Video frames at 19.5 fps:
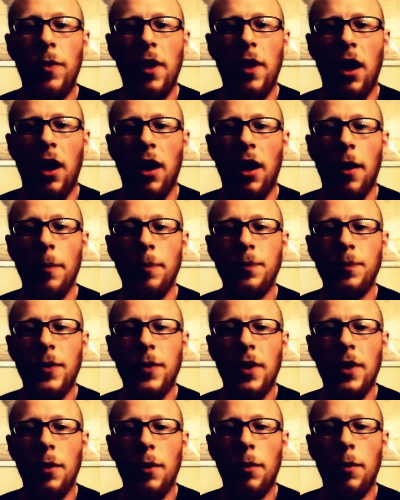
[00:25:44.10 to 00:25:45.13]
uh,
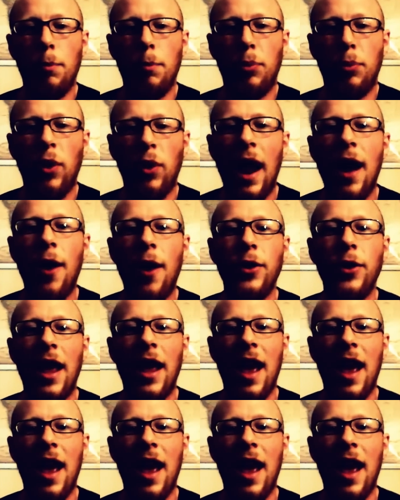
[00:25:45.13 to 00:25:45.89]
proud